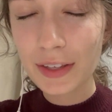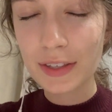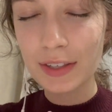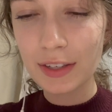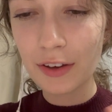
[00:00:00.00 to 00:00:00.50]

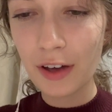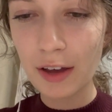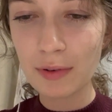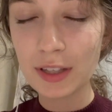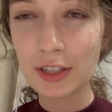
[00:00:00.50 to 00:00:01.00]
So I
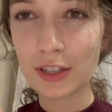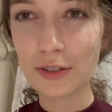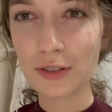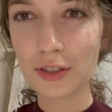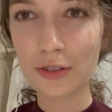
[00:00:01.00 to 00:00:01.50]
want
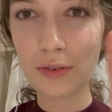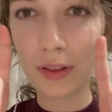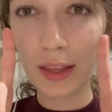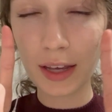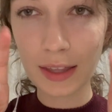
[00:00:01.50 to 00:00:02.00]
you to
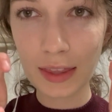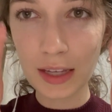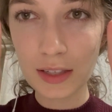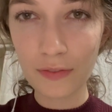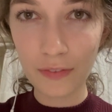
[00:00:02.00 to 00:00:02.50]
look at these